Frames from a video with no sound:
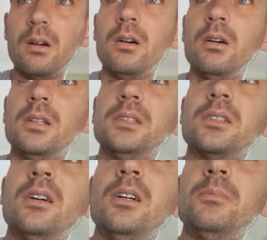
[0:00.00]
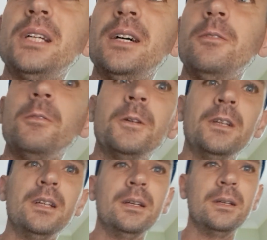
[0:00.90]
God, just calm down.
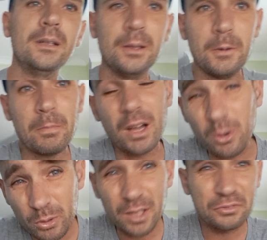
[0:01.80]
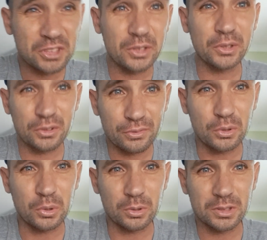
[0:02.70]
I would love to know your
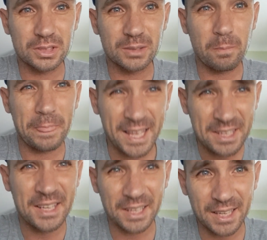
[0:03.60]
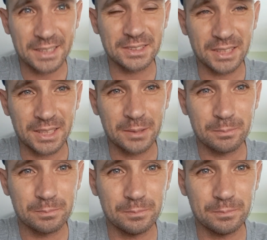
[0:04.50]
thoughts. Eddie and Ketia.